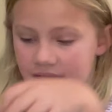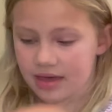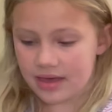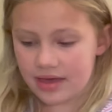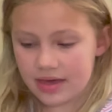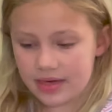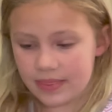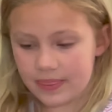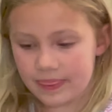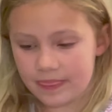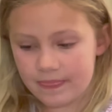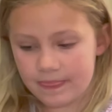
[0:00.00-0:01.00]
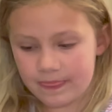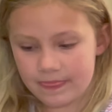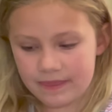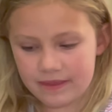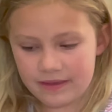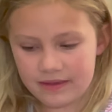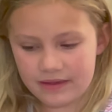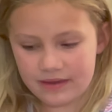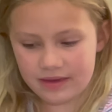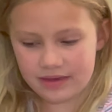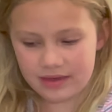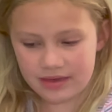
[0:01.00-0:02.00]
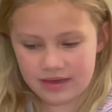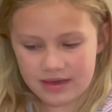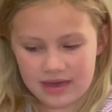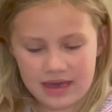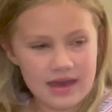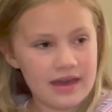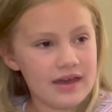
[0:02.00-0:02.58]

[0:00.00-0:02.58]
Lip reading: No words are spoken by the person on screen.